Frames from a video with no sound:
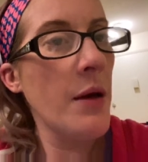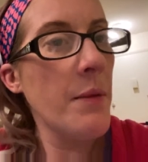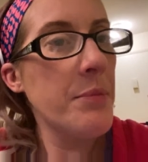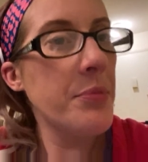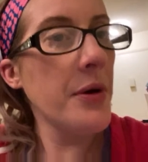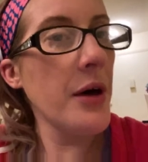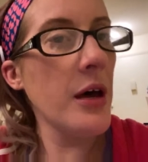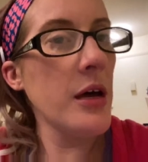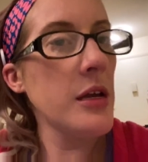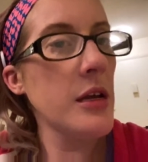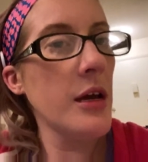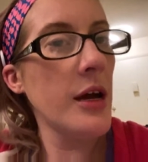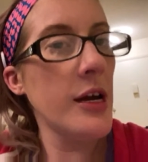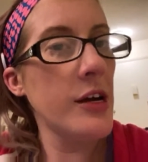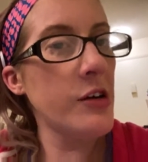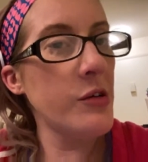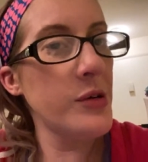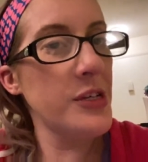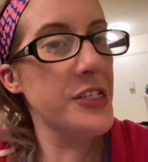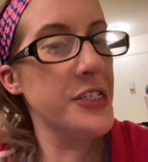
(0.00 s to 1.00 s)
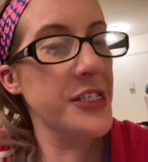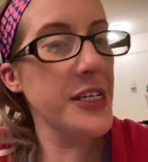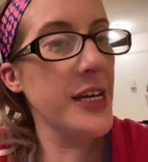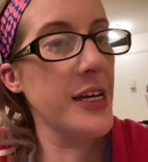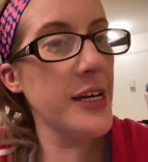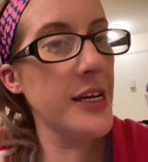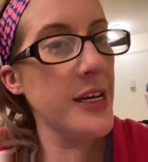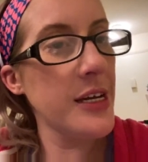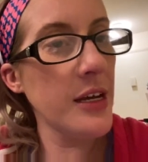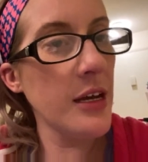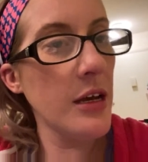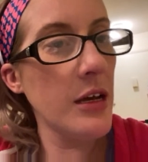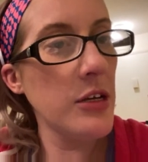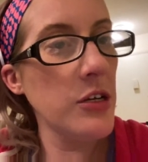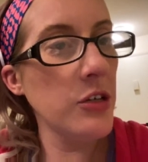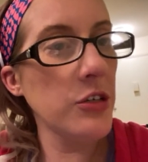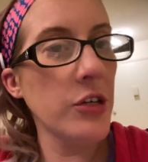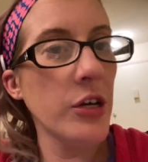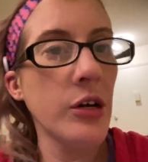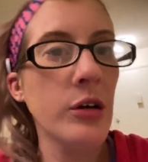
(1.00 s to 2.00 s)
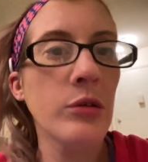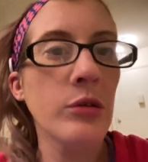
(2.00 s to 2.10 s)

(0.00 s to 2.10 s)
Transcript: but I always say, they've